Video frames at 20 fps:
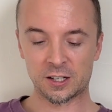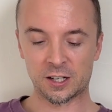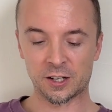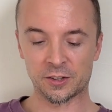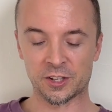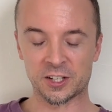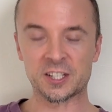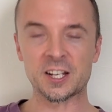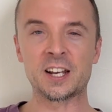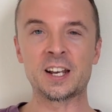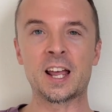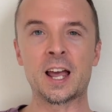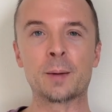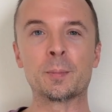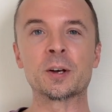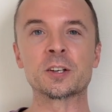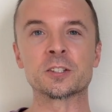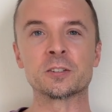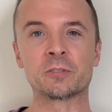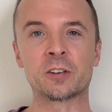the
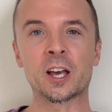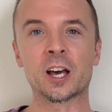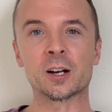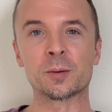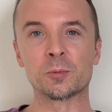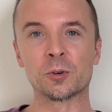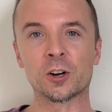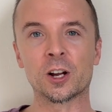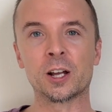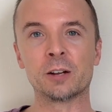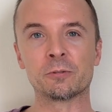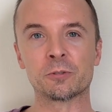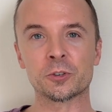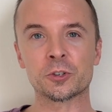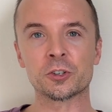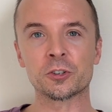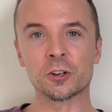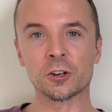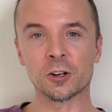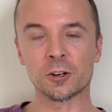dynamics of Catamaran
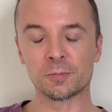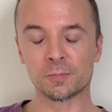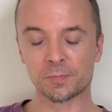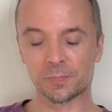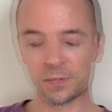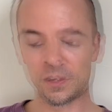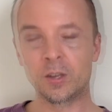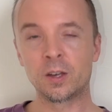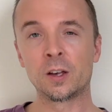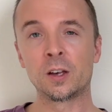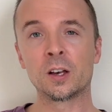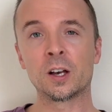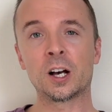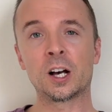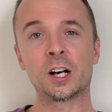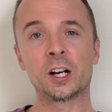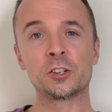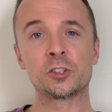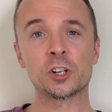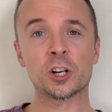for sure.
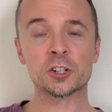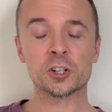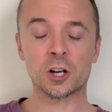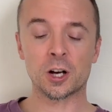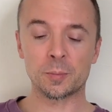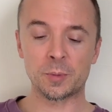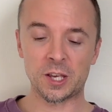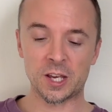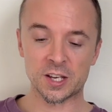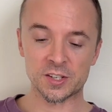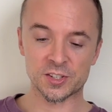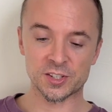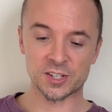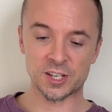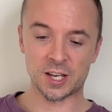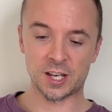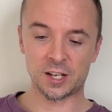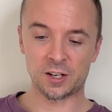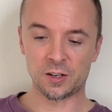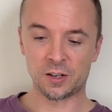Josh Homme has
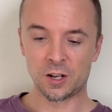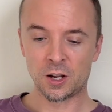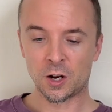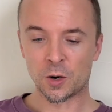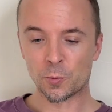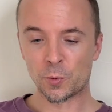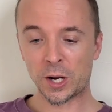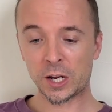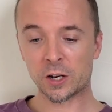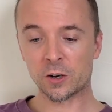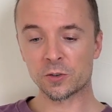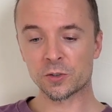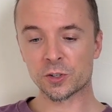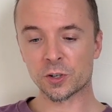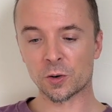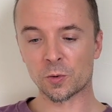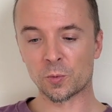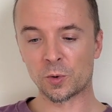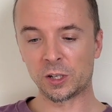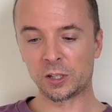said,
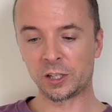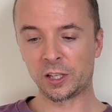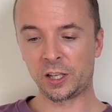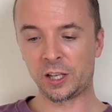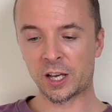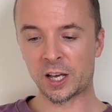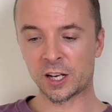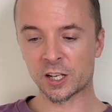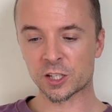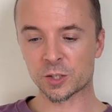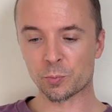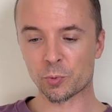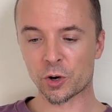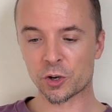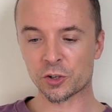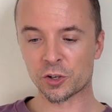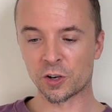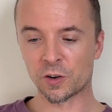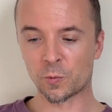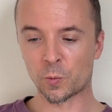records are really an
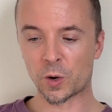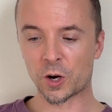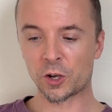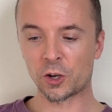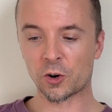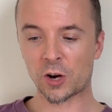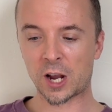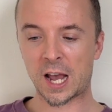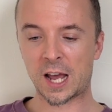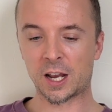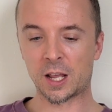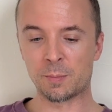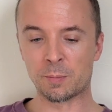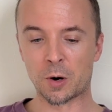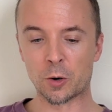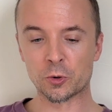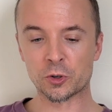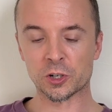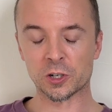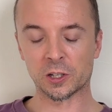expression of where you're at
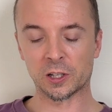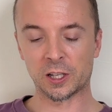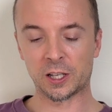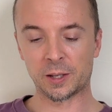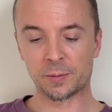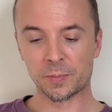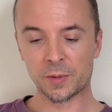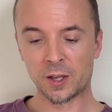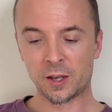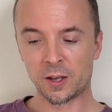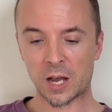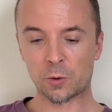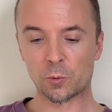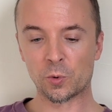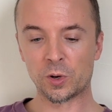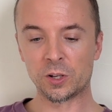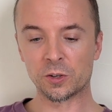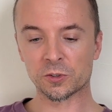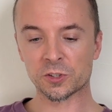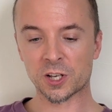emotionally.
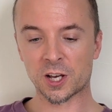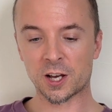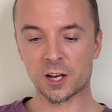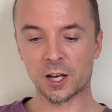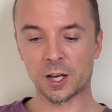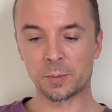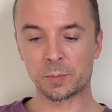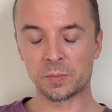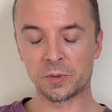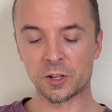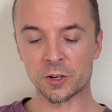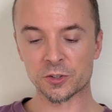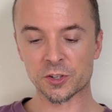That real time,